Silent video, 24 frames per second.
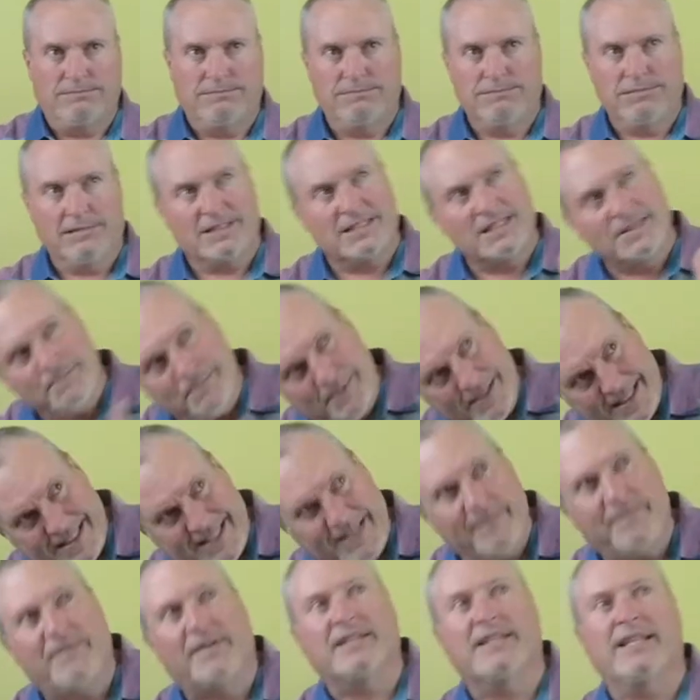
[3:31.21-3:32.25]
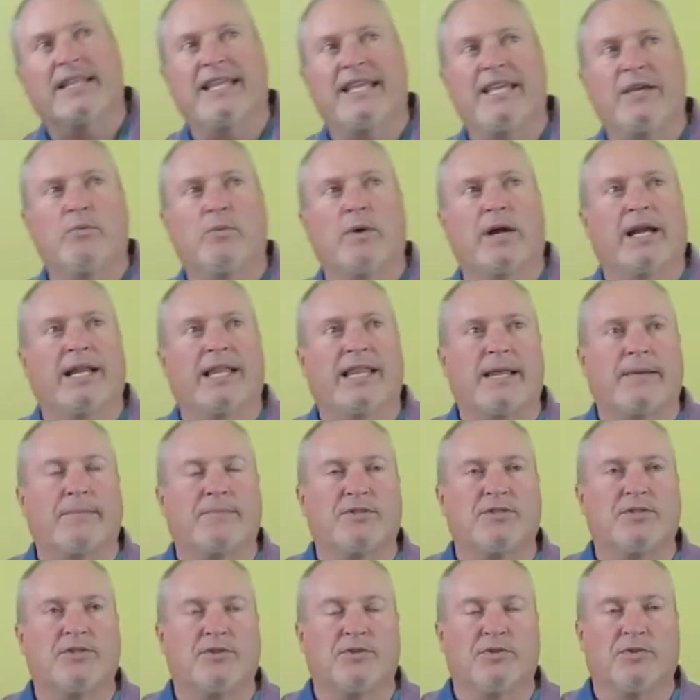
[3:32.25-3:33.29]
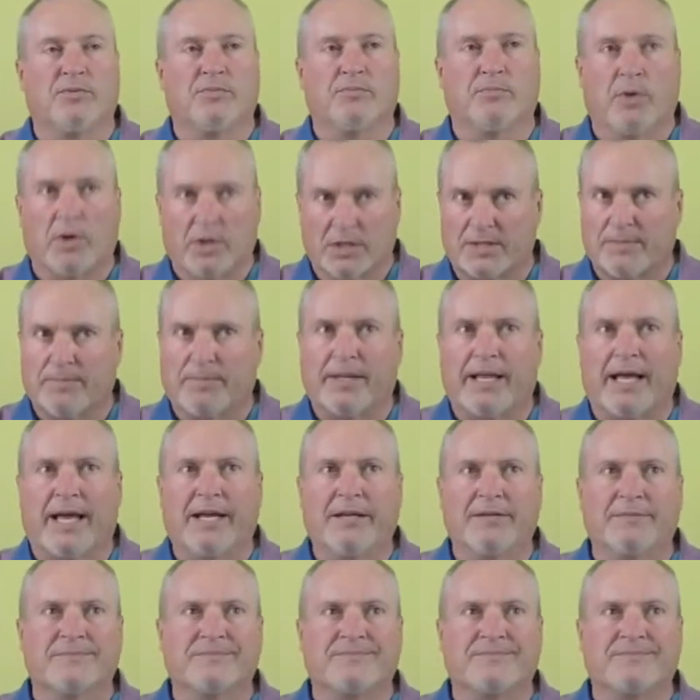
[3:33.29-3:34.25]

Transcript: Specifically, he wanted them to multiply